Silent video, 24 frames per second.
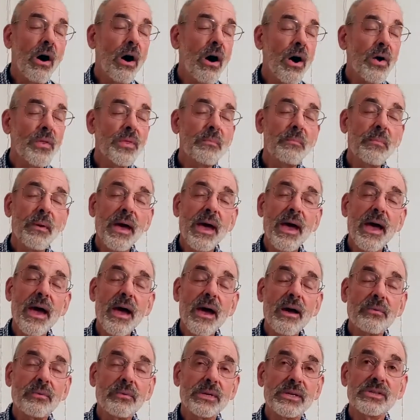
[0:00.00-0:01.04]
Are the
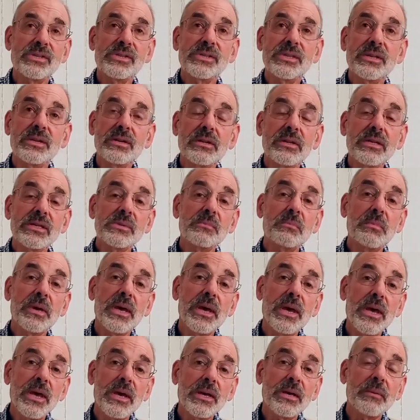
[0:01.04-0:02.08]
berries still as
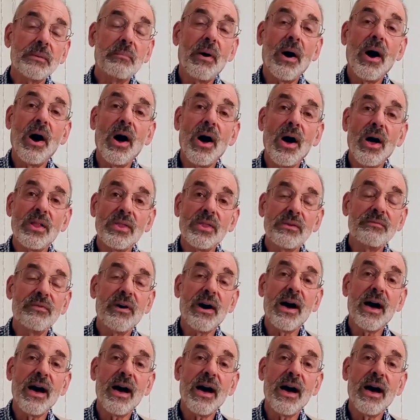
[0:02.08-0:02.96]
big upon the